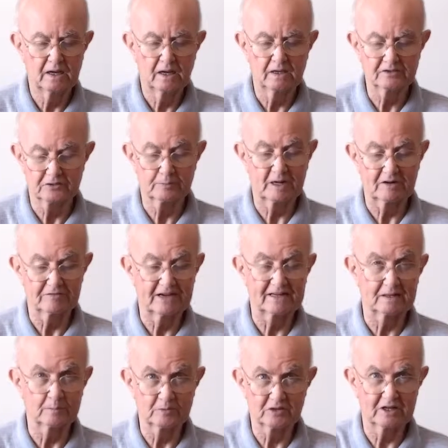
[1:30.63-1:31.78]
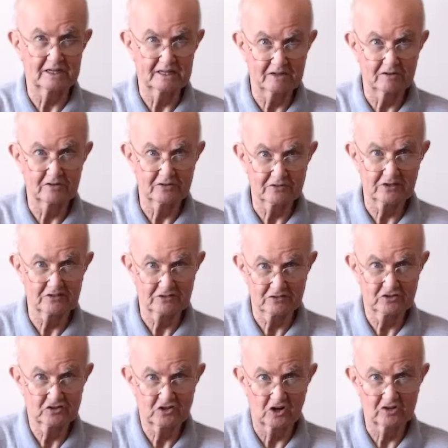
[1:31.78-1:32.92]
As a matter of fact, I'm sitting here and it says
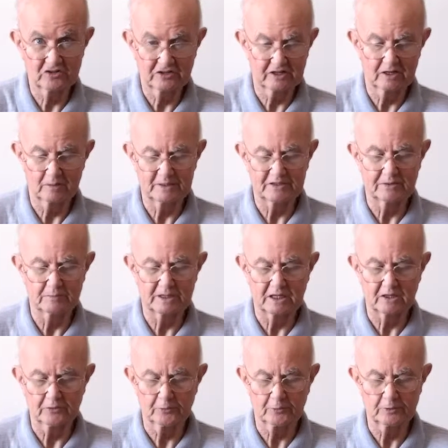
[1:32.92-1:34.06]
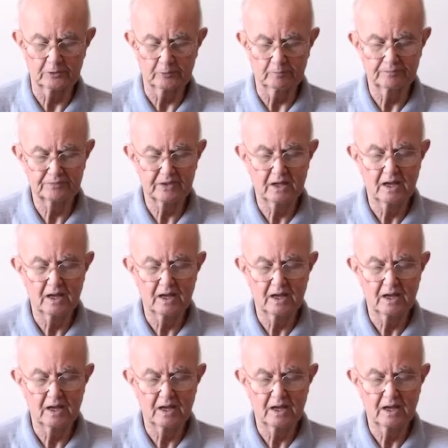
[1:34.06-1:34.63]
it's charging and I'm in the middle of the room.